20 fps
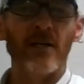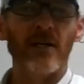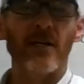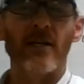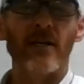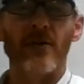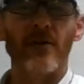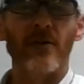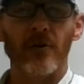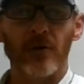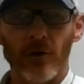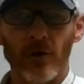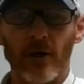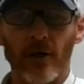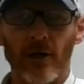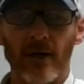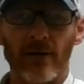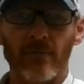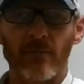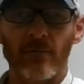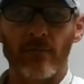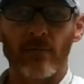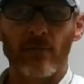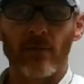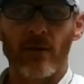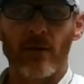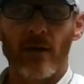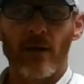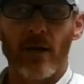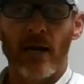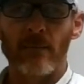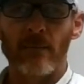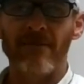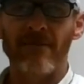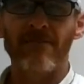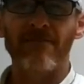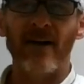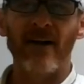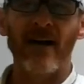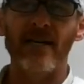another good. And by
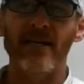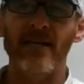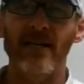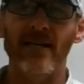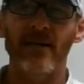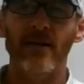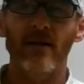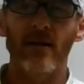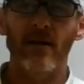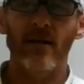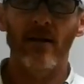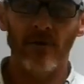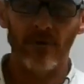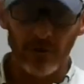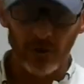finding the